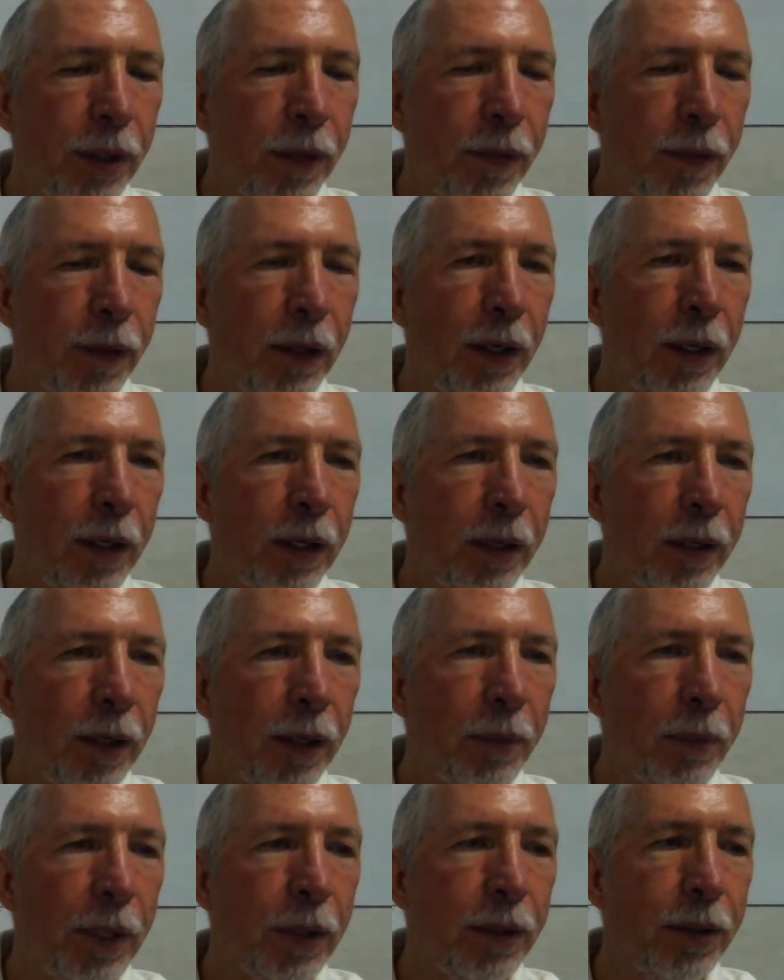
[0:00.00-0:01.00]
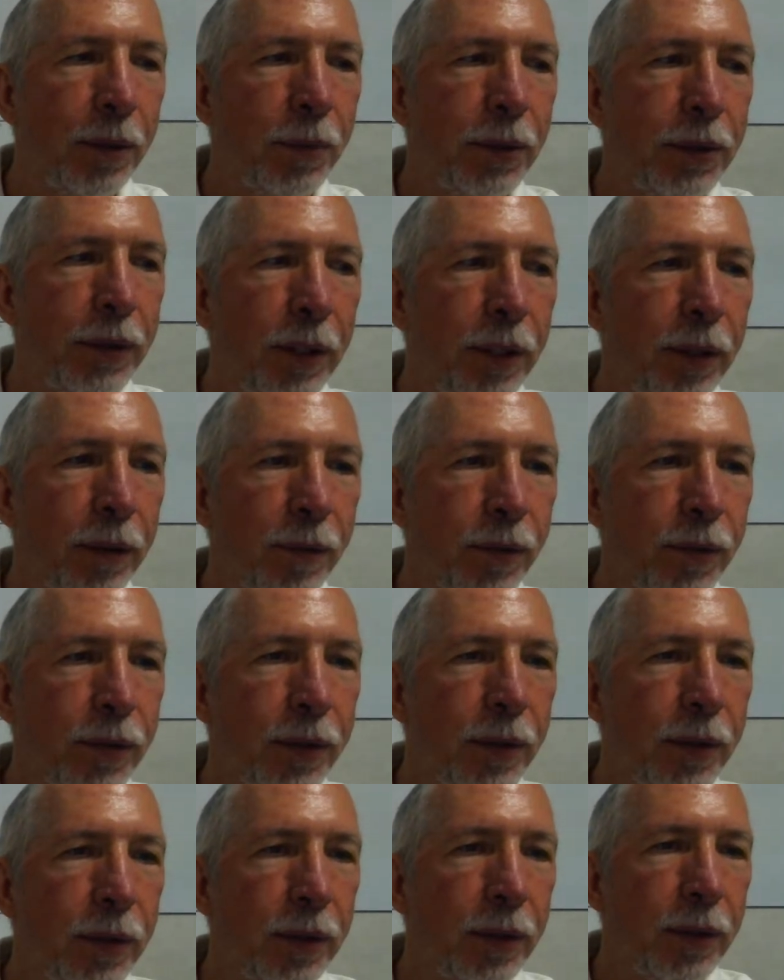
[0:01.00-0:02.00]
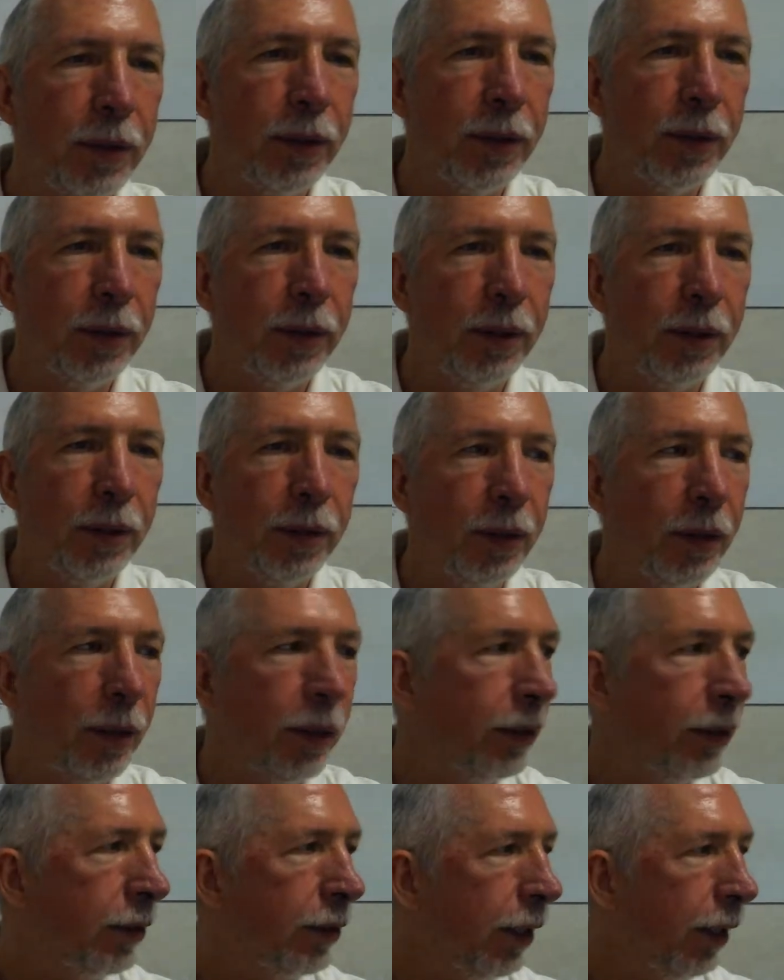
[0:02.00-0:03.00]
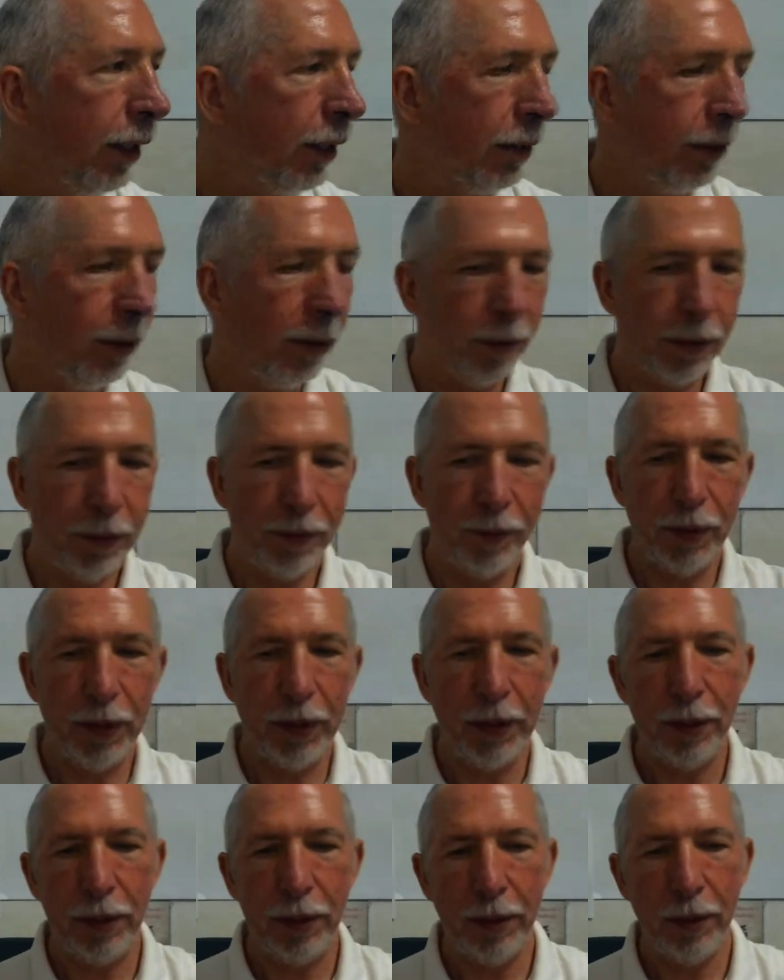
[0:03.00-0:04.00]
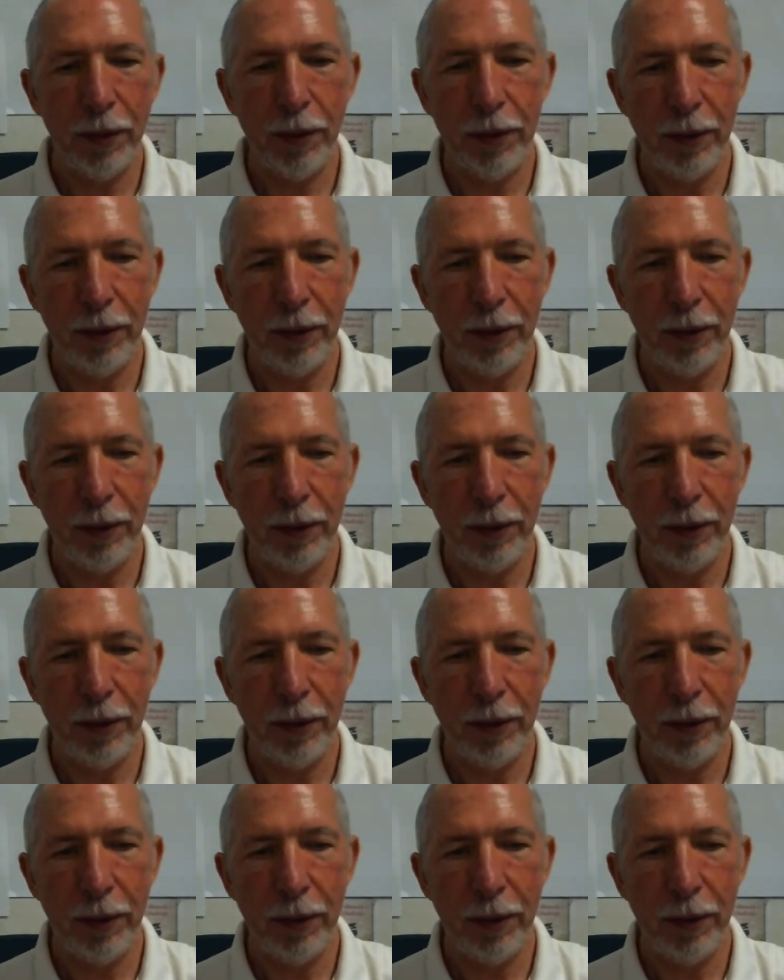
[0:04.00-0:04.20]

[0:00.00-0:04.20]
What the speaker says: think about themselves? Well, let's take a look over here.